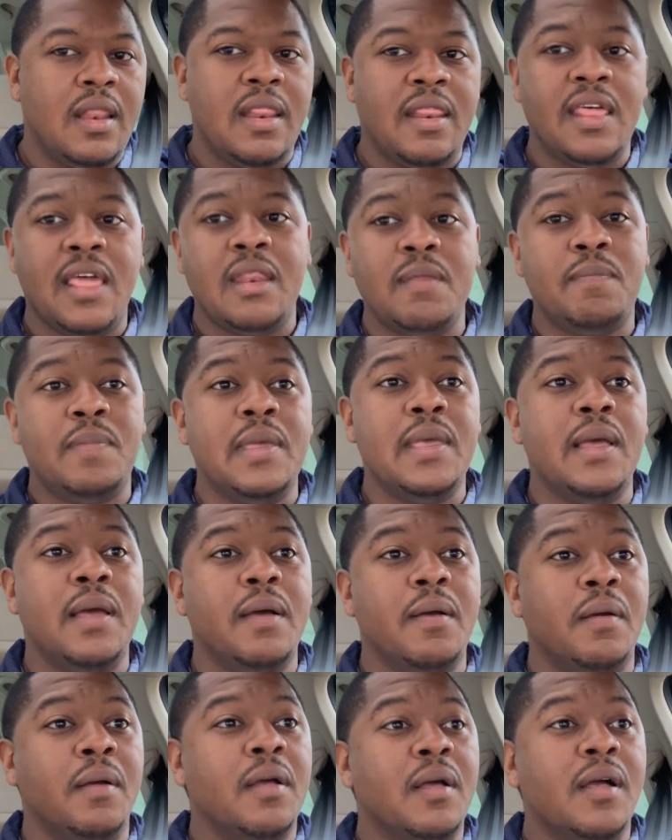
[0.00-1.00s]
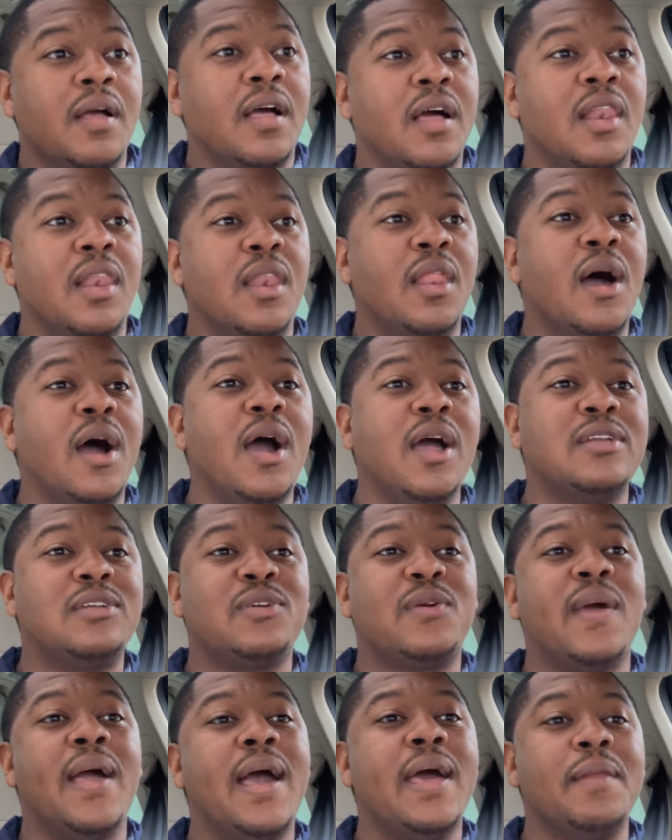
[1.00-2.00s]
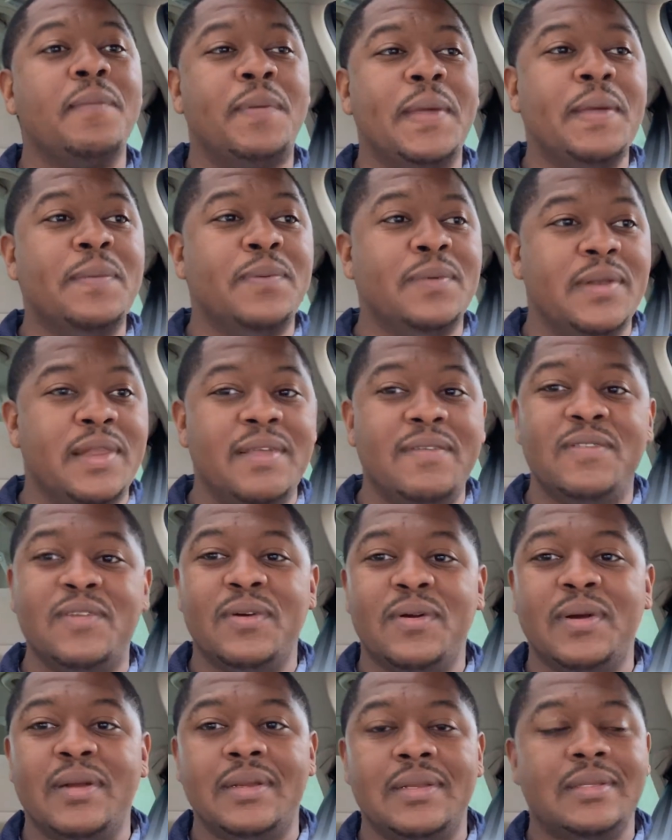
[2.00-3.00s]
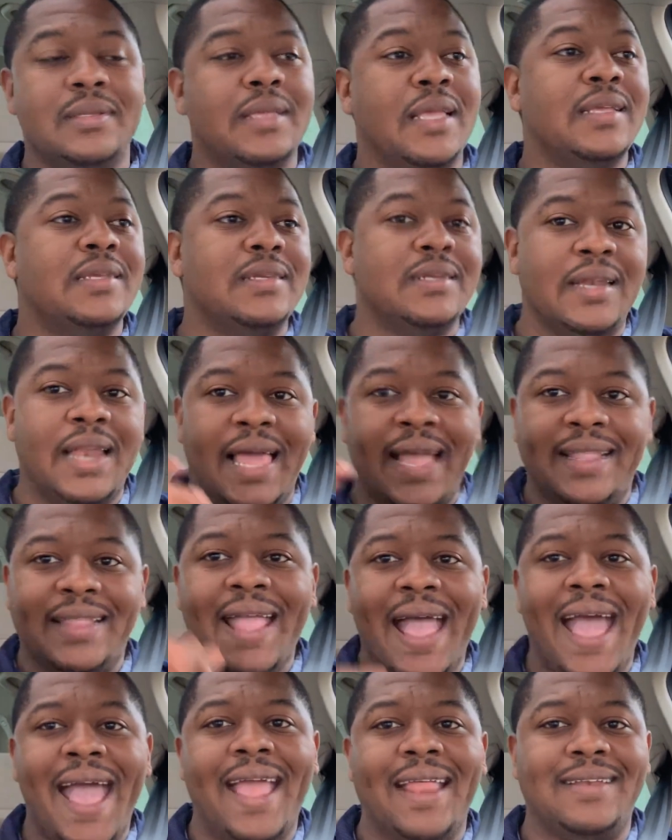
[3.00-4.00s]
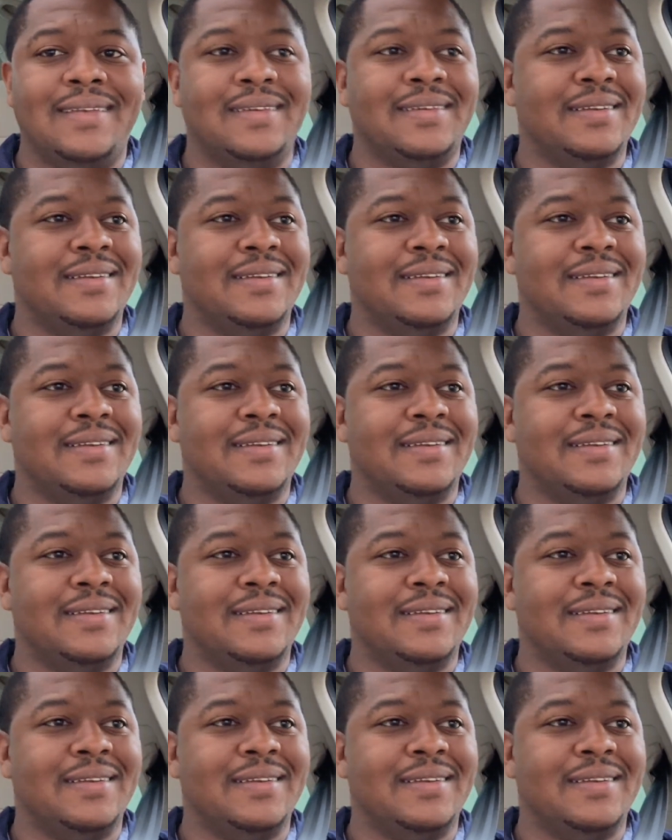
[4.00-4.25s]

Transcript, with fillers: there'd be a, a large crowd of people leaving the organization like that.